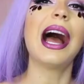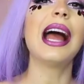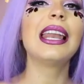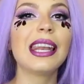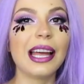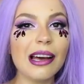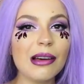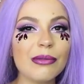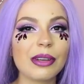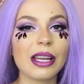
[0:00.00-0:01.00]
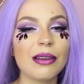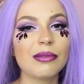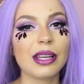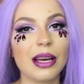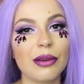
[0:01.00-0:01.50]
I love,
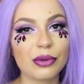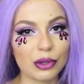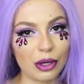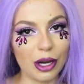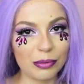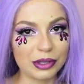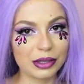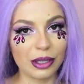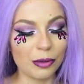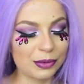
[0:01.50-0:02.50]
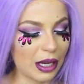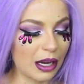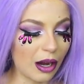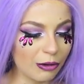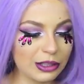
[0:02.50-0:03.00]
love, love cropped tops.
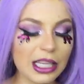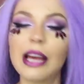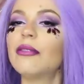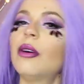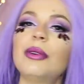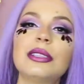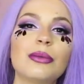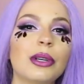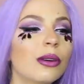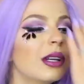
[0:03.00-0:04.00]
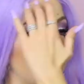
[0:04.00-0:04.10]
I always have, always will.